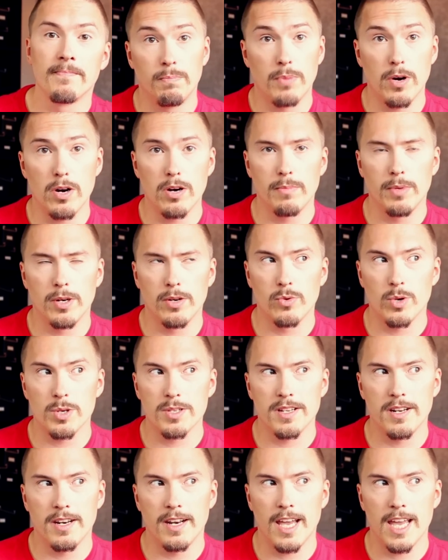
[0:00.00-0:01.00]
Bourbon was
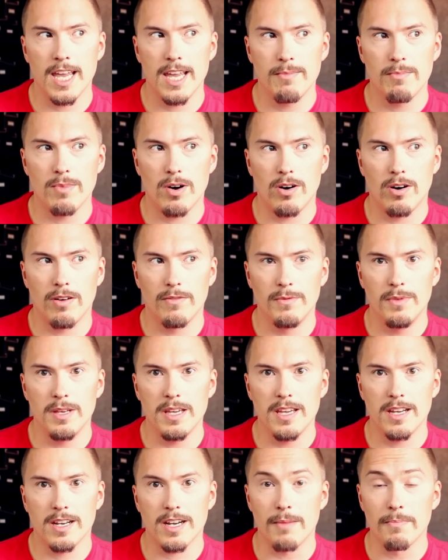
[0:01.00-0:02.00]
the name of
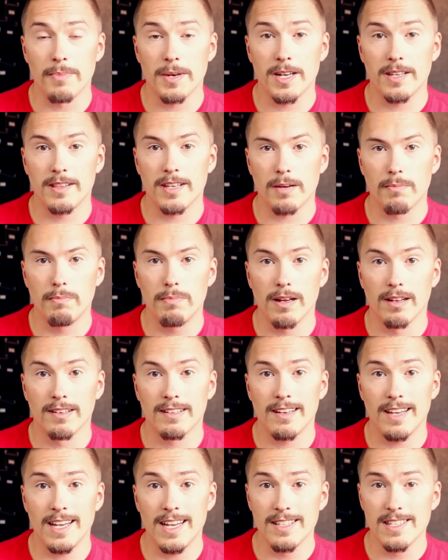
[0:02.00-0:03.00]
the company that
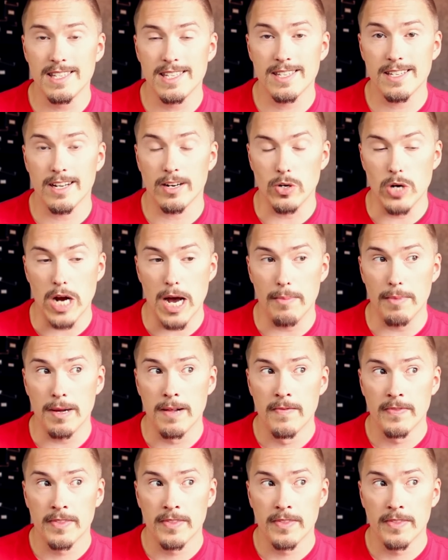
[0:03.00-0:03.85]
built Instagram,